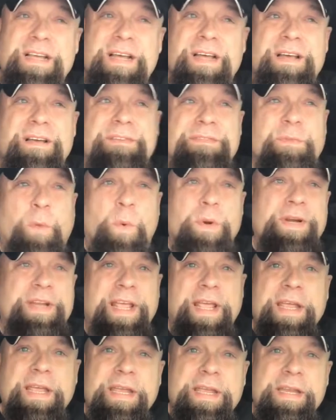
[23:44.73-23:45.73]
uh,
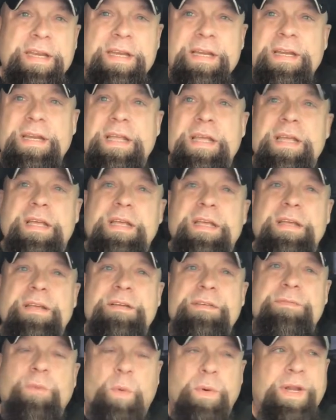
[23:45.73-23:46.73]
14
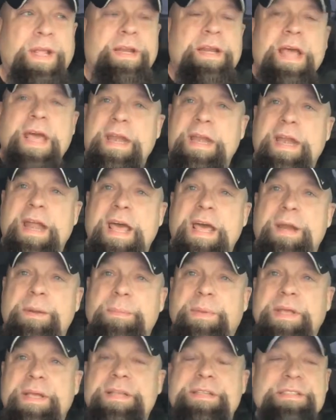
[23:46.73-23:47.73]
$14.99 a
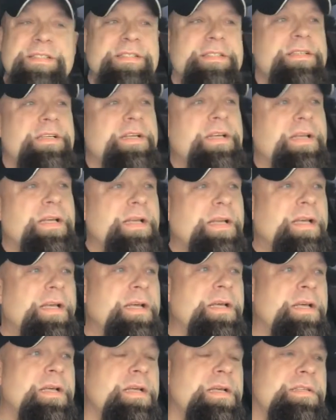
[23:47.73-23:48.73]
piece.
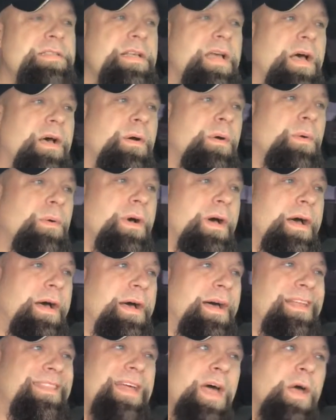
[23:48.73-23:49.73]
So
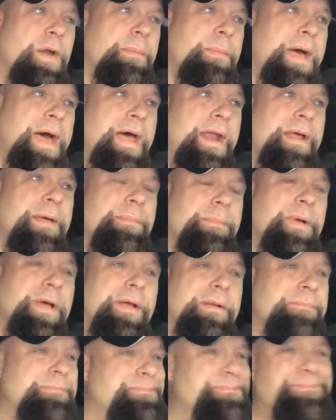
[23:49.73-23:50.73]
uh, I thought about it,
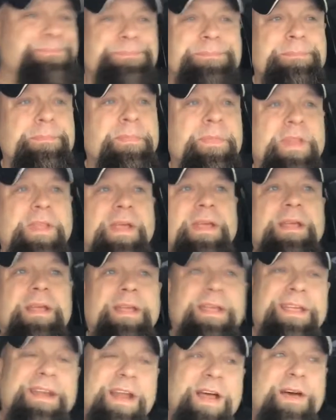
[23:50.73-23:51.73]
but
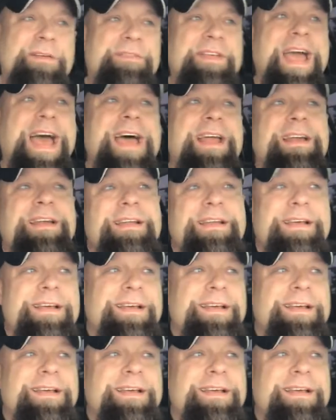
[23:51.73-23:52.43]
you know, I've got